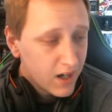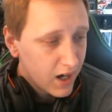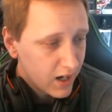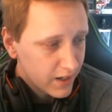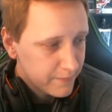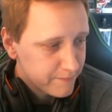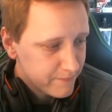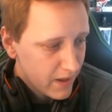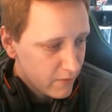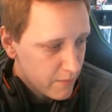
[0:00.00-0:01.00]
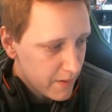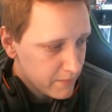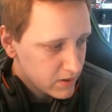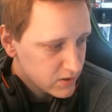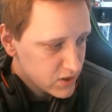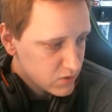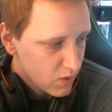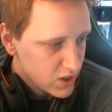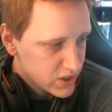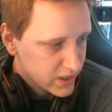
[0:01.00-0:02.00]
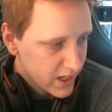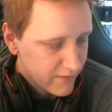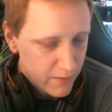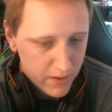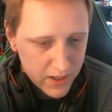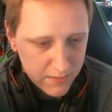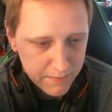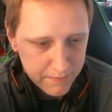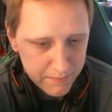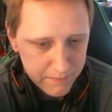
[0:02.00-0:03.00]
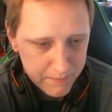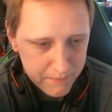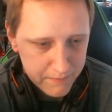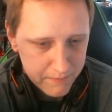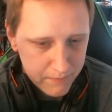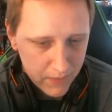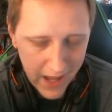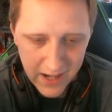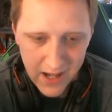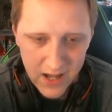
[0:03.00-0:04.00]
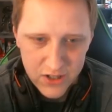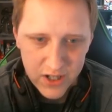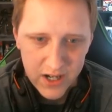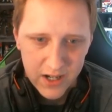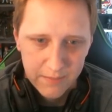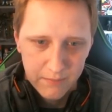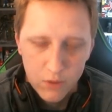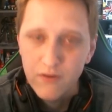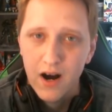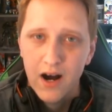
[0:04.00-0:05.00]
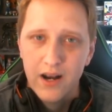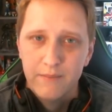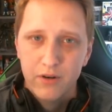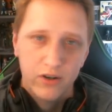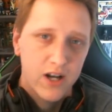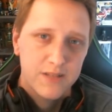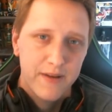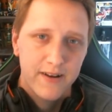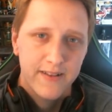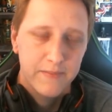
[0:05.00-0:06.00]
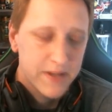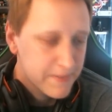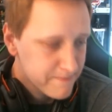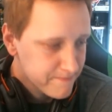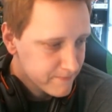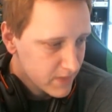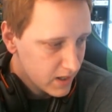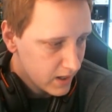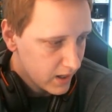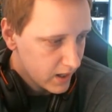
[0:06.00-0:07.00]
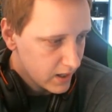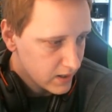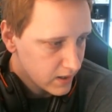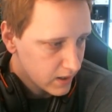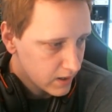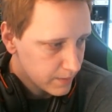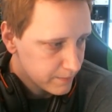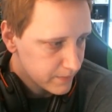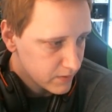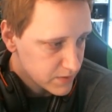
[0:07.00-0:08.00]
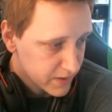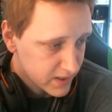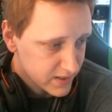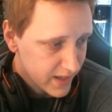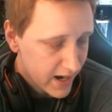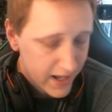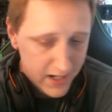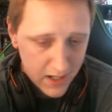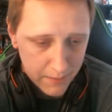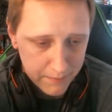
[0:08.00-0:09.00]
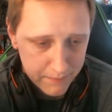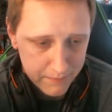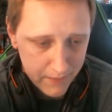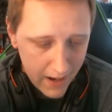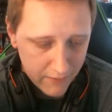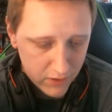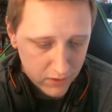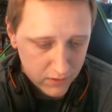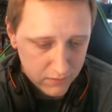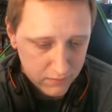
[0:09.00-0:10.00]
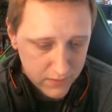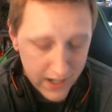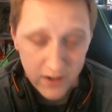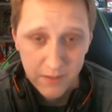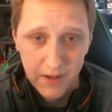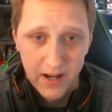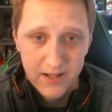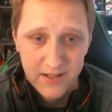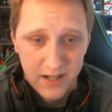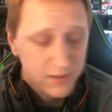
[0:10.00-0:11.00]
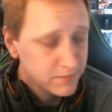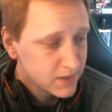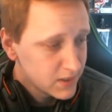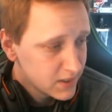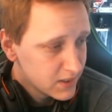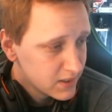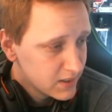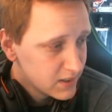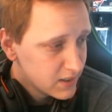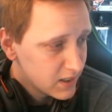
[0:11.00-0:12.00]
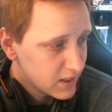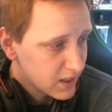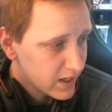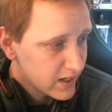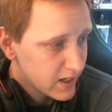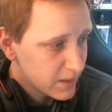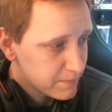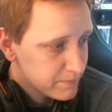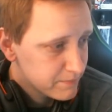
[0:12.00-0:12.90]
I remember just watching everybody land that trick, move on, and progress better than me. And it was because of that I ended up, after tearing my ACL, I ended up